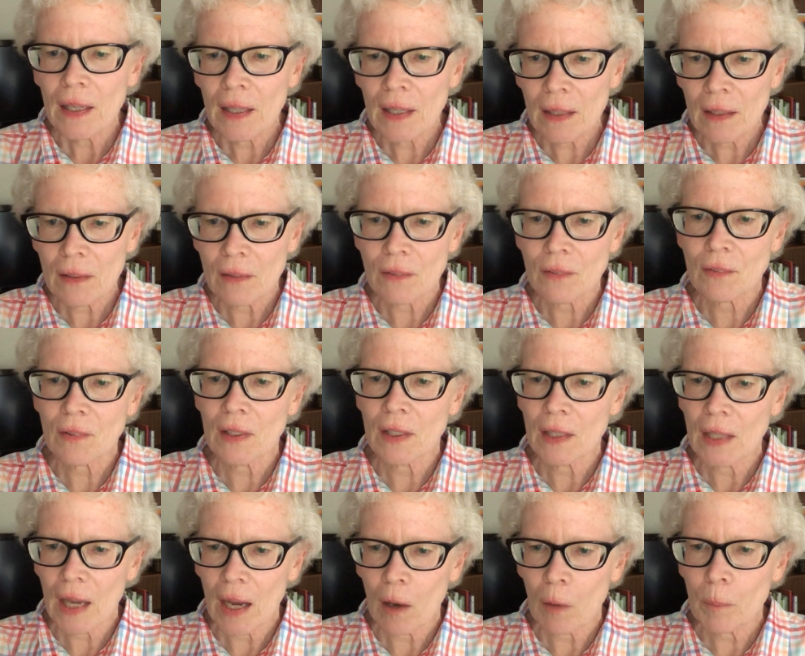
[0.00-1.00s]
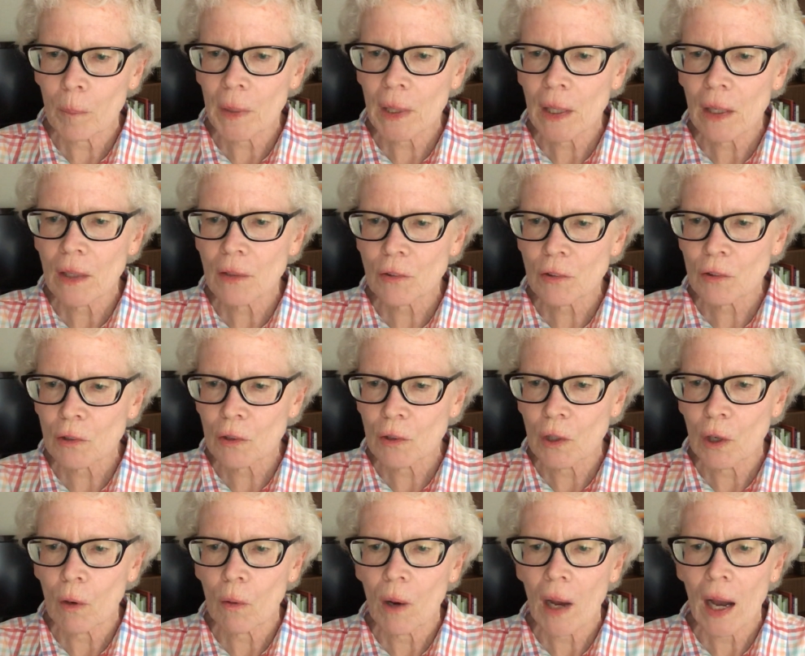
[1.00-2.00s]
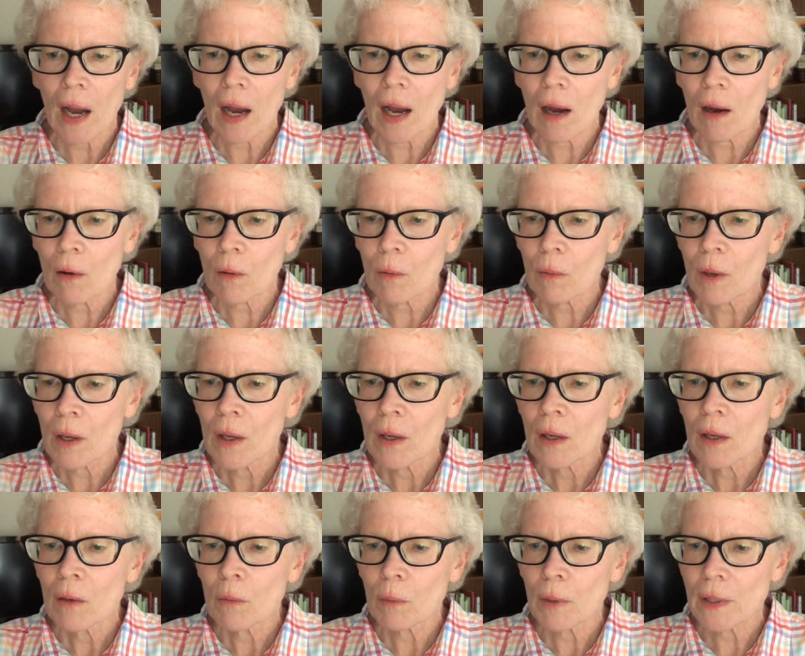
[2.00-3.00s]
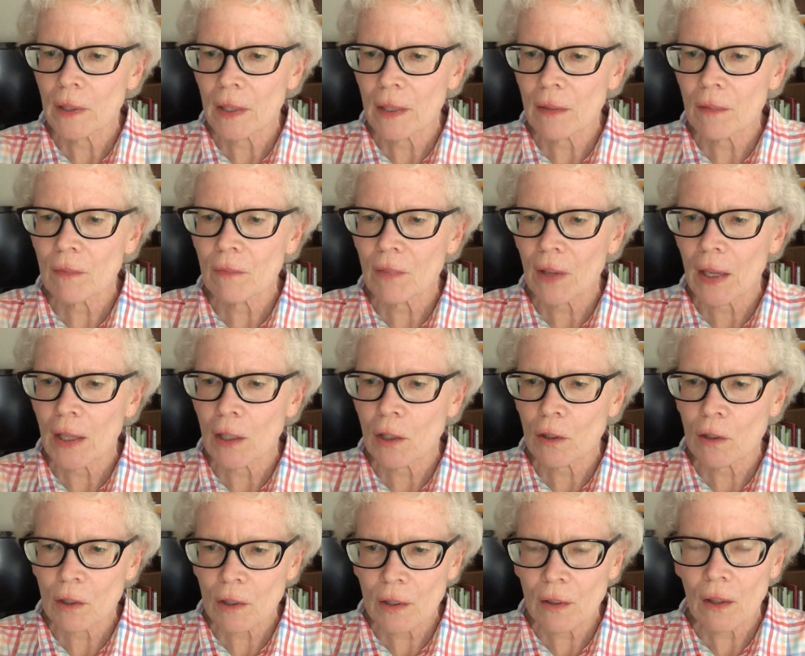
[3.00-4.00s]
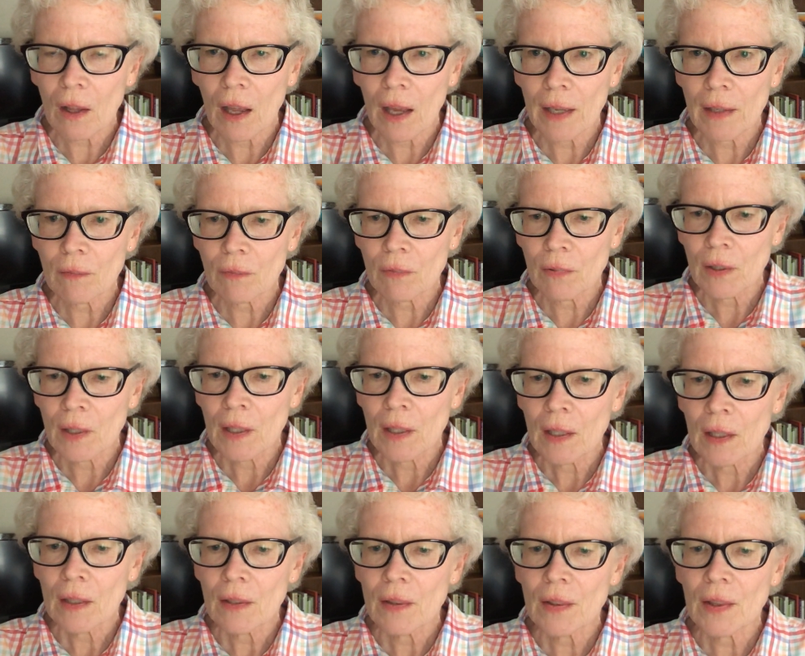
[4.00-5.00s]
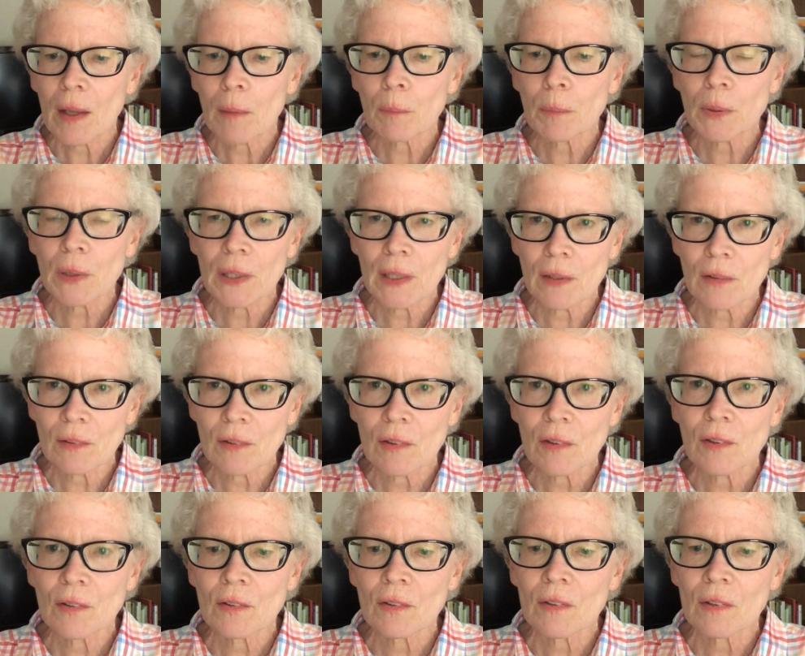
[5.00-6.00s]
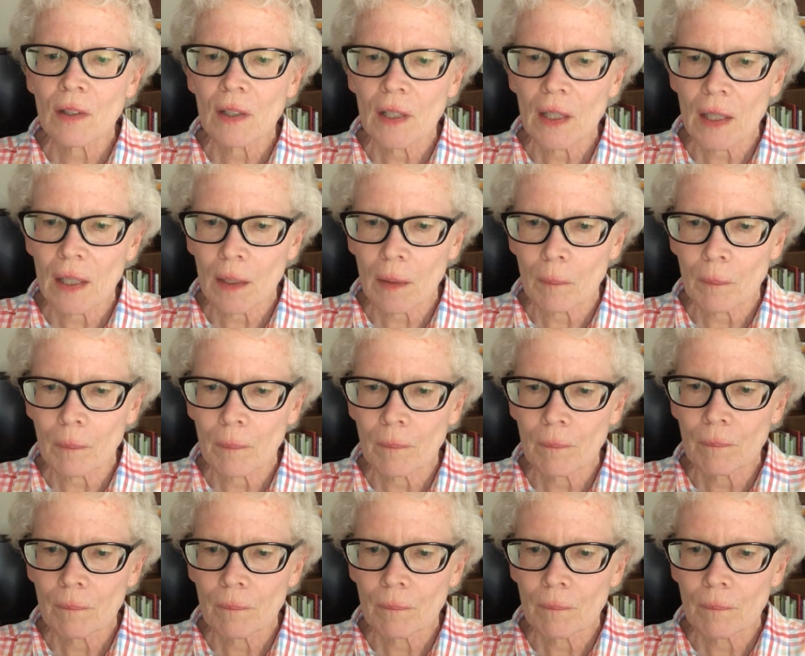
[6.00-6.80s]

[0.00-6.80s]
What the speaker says: is in helping us to know how we live a good life that pleases Him.